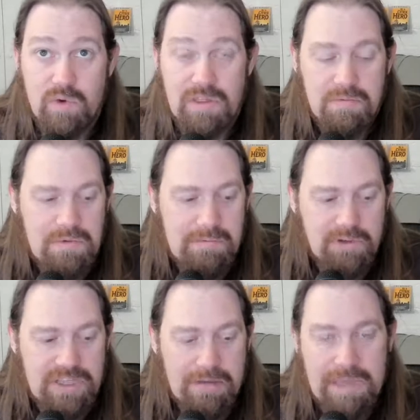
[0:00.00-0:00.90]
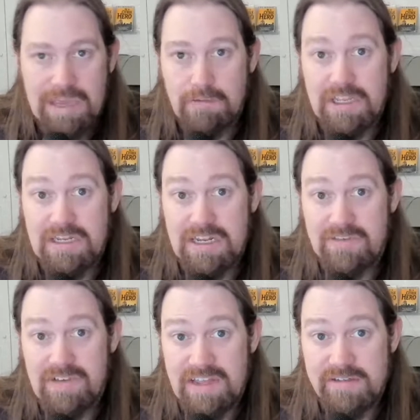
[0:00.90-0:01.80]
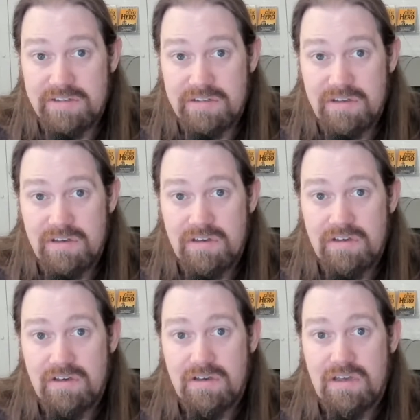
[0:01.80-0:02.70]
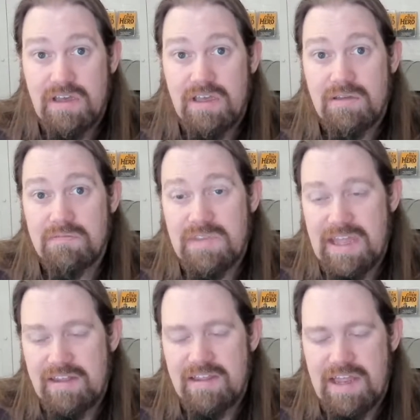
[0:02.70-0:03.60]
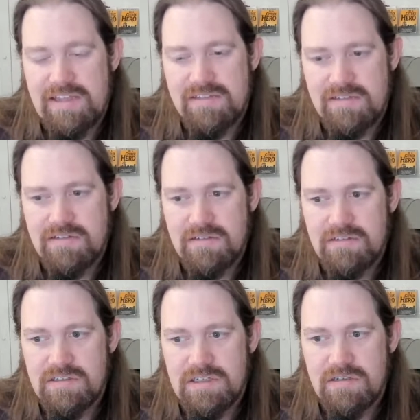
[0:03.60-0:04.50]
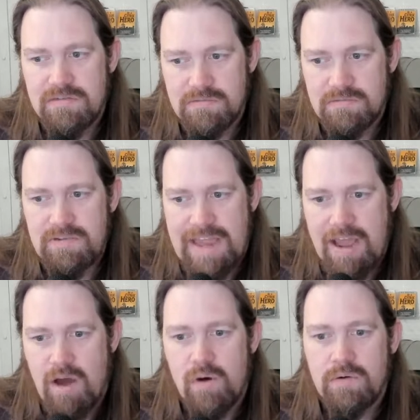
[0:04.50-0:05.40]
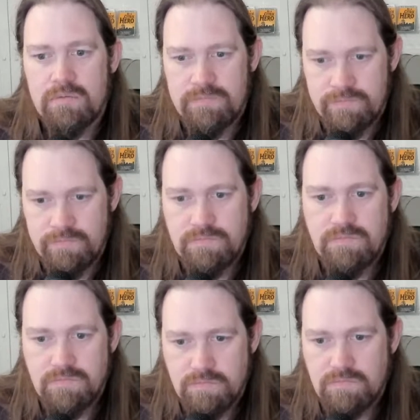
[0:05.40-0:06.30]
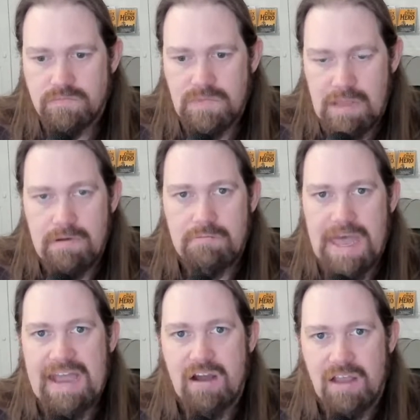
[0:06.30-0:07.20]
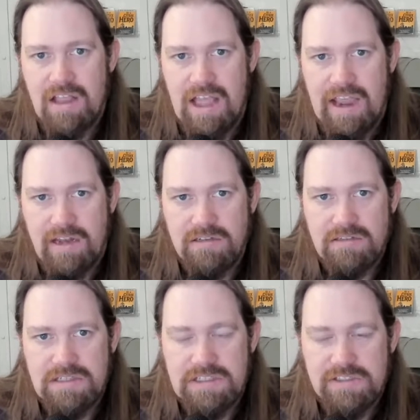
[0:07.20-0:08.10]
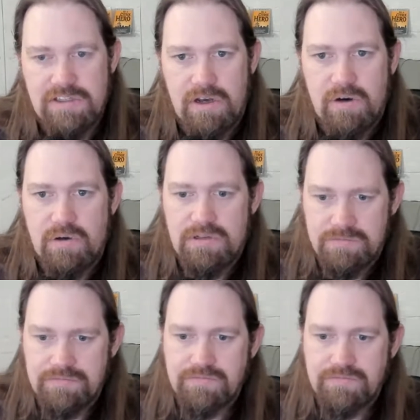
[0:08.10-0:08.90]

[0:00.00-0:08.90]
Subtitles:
with people not being able to attend events, that is now coming back online, and so